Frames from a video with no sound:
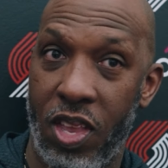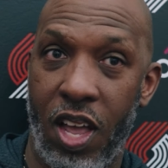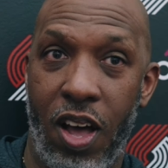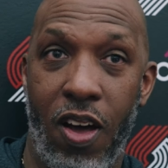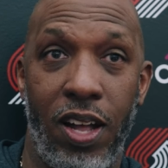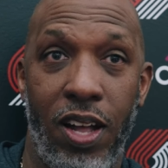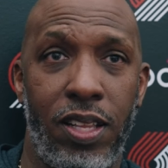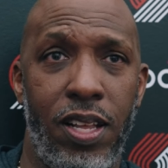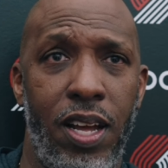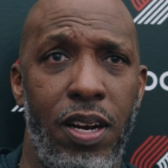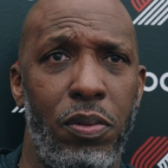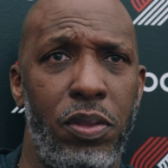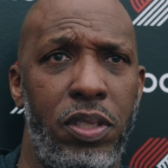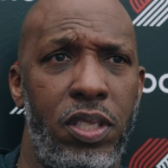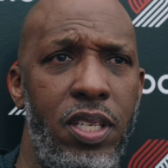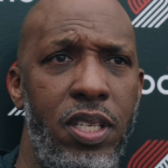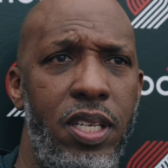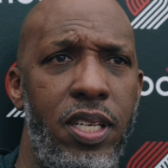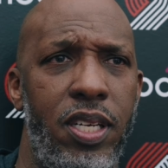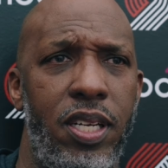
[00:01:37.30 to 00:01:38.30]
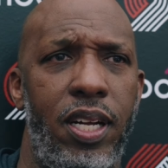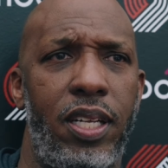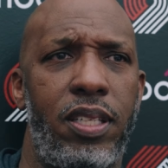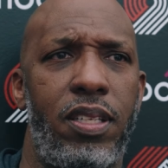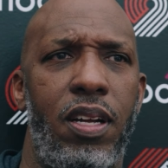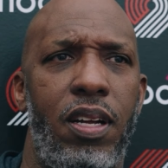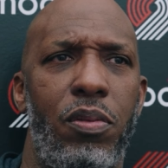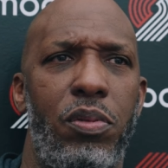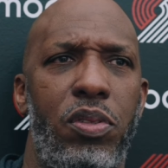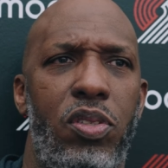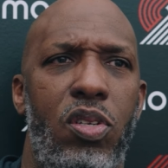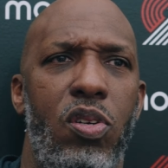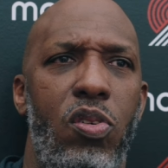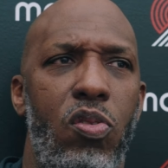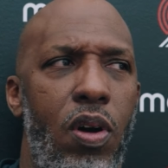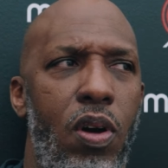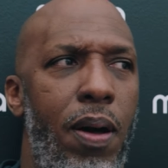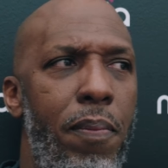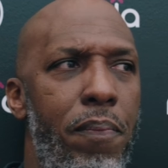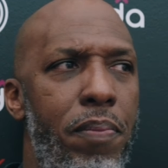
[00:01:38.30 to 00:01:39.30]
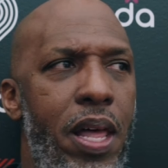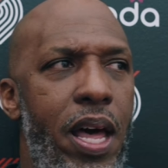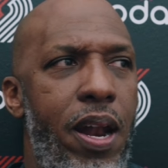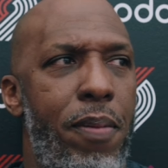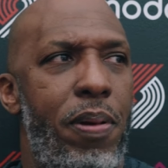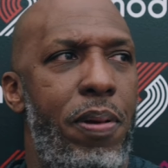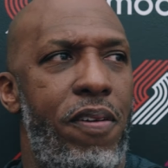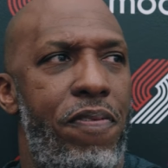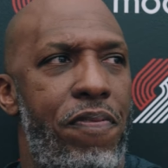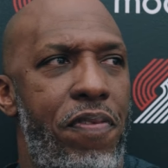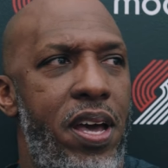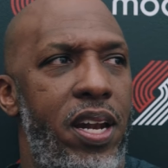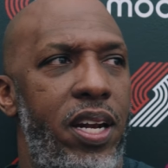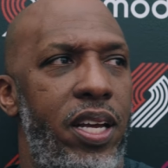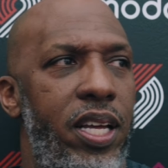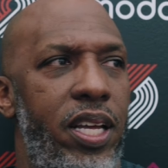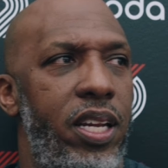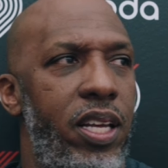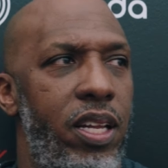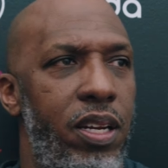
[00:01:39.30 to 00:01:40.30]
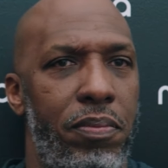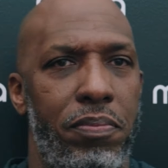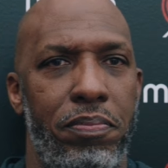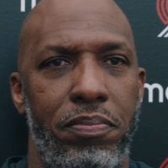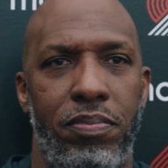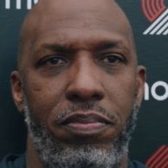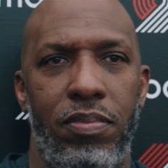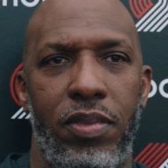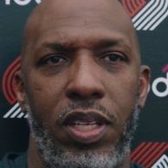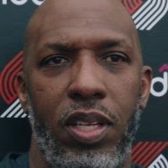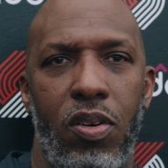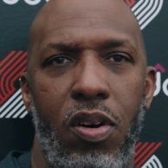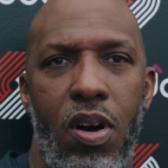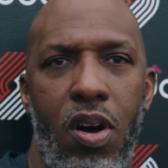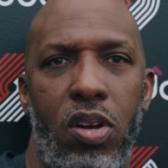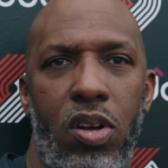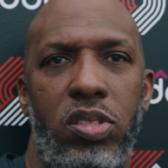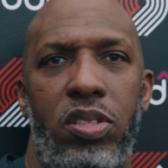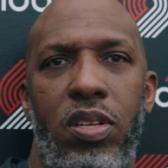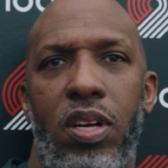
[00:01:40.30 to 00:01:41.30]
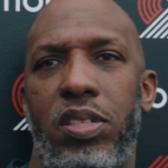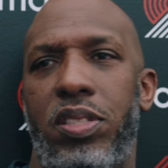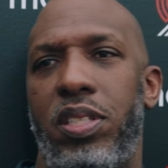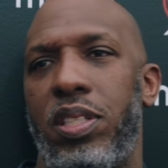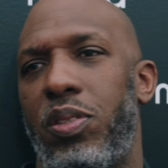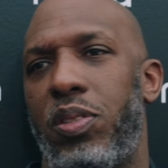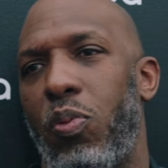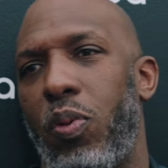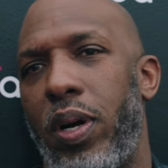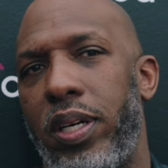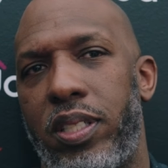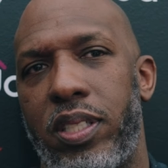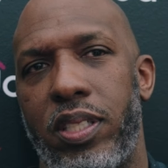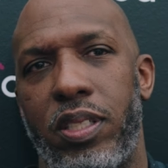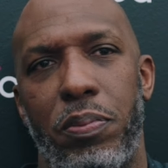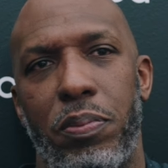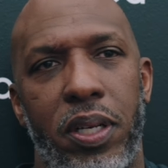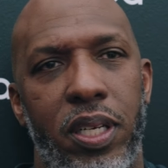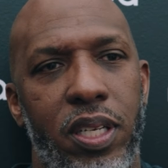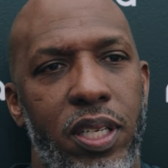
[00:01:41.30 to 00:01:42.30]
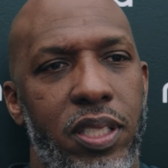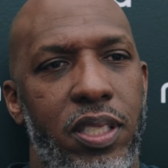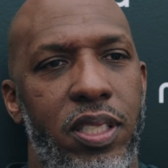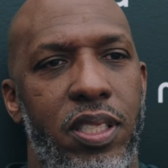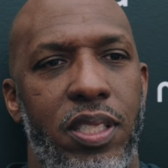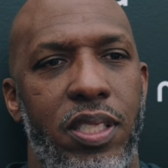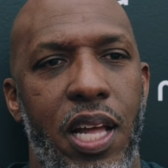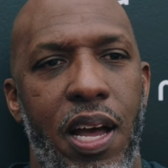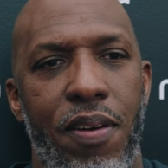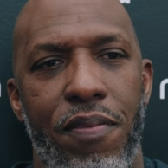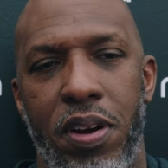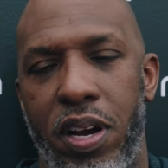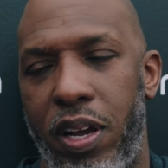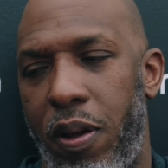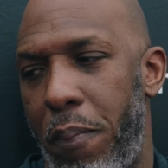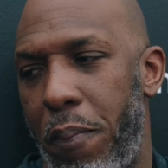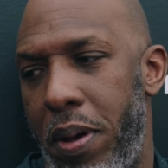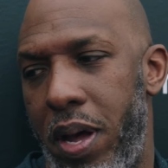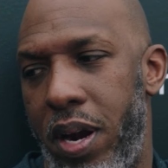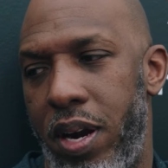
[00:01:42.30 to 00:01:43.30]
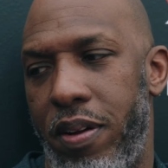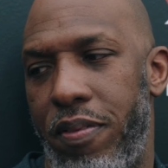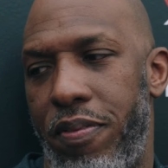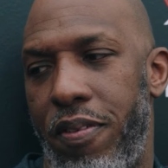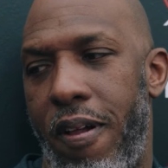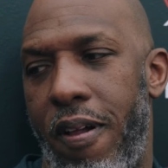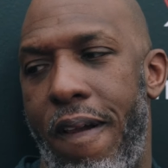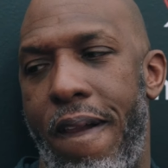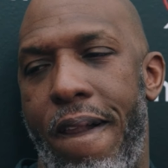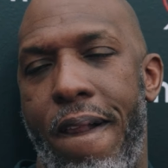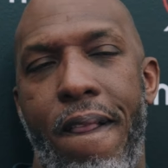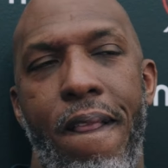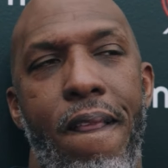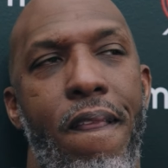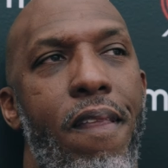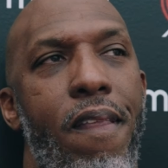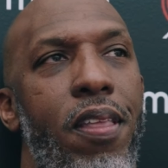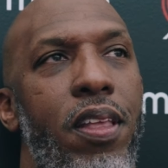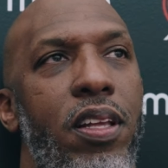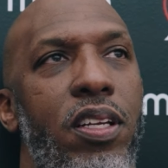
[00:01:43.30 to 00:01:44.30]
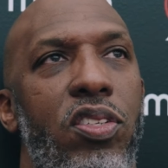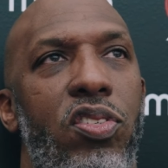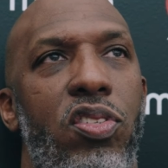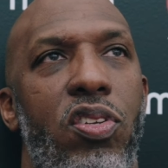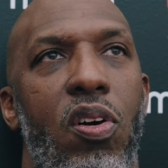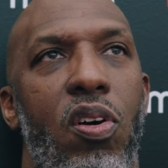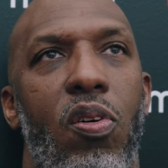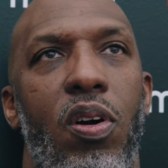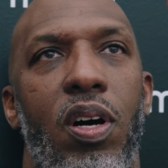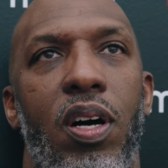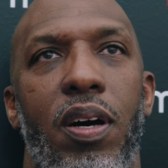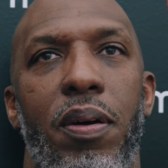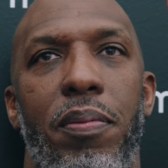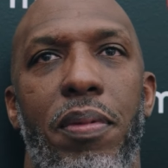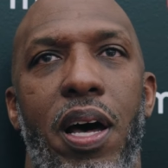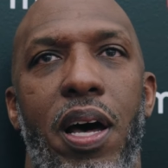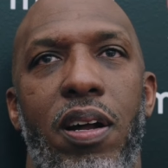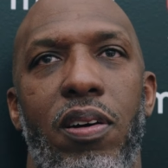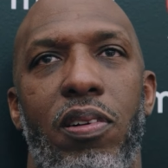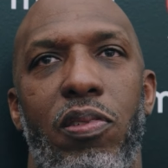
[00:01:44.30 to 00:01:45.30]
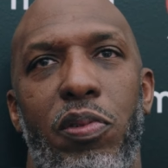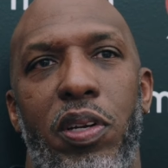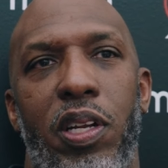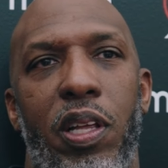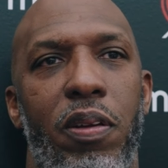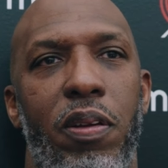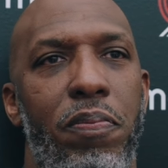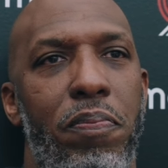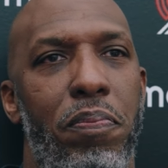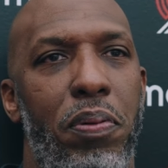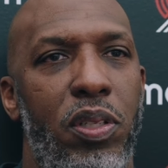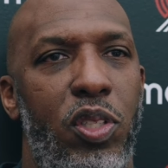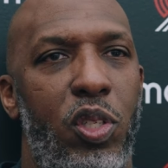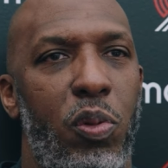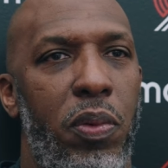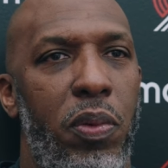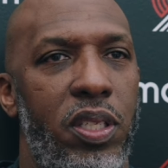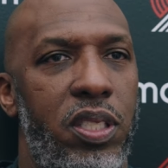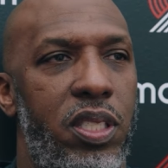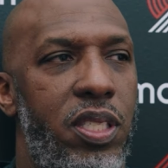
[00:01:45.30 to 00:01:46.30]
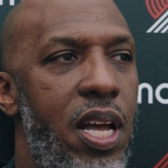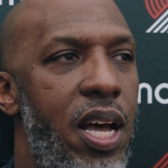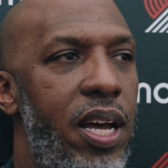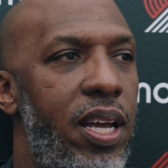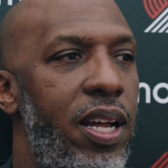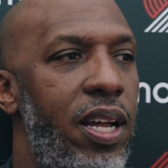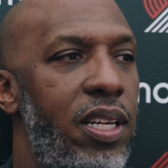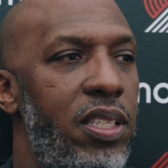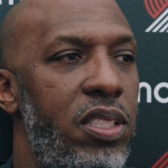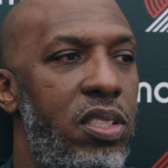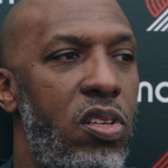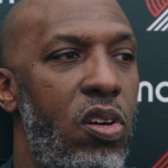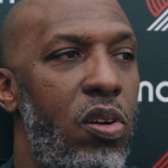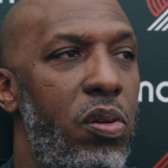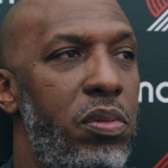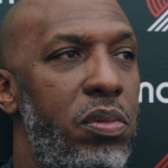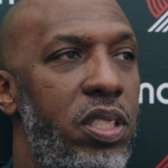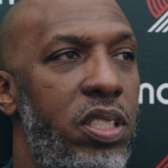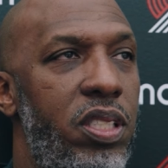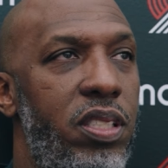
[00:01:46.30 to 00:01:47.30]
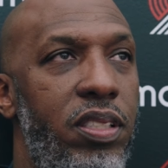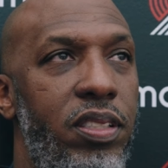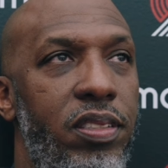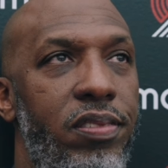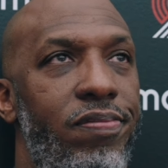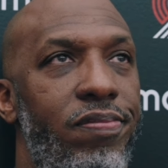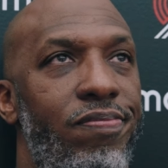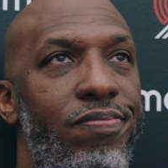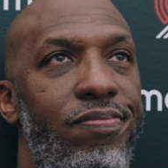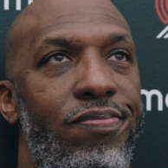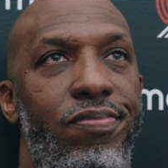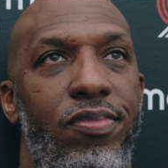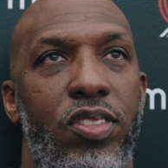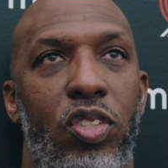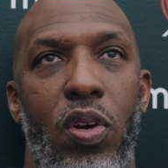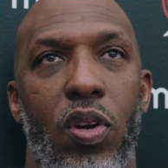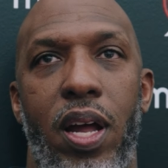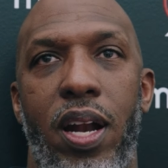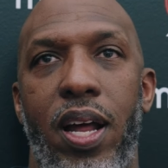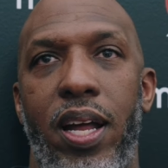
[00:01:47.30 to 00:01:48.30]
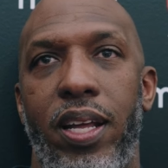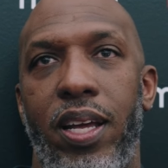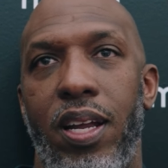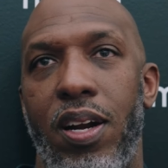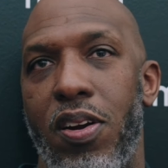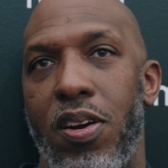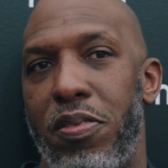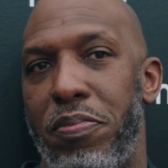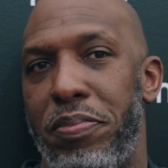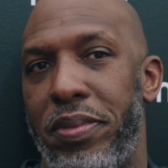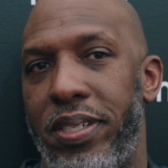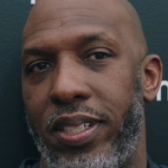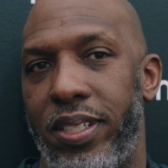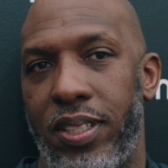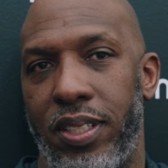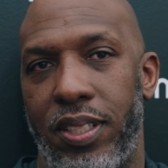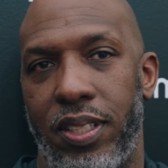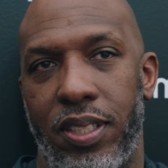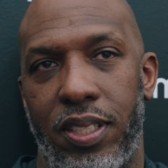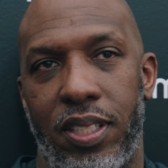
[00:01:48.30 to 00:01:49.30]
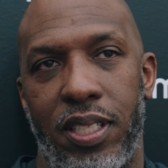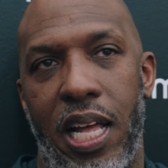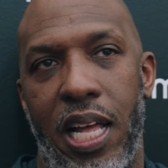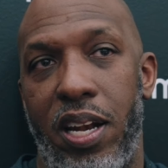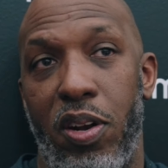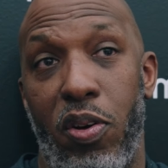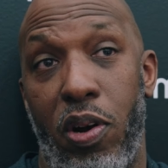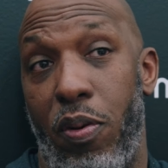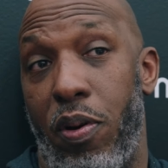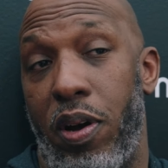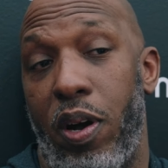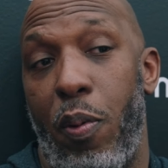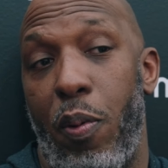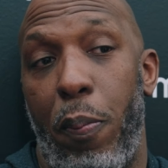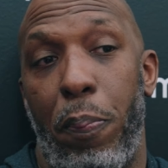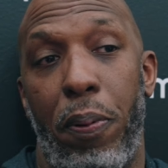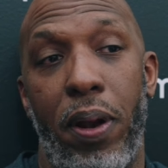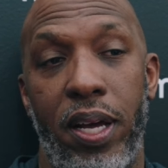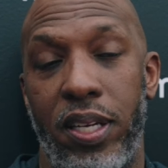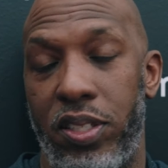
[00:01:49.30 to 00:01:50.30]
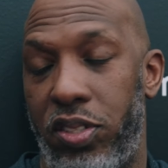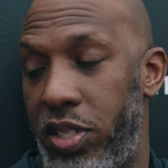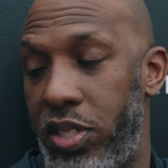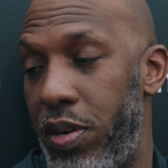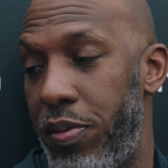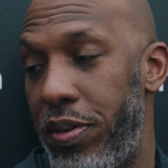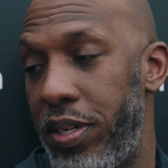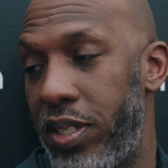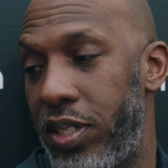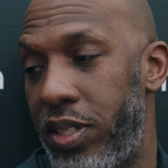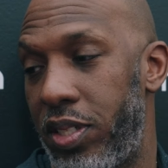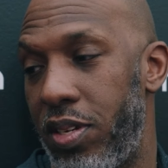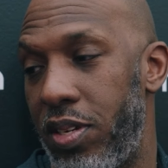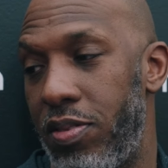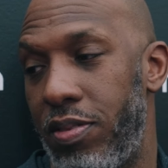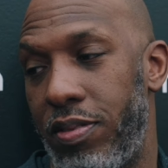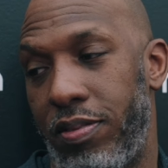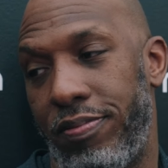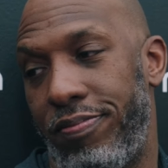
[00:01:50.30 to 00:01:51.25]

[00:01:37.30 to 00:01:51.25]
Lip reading: Oh, I thought it was good. I thought it was cool. I'm not a big fan of any of them little all-star situations because it's not very competitive. So I don't really put too much stock in. I just told them just try not to get hurt. But I know they weren't going to be playing serious, so.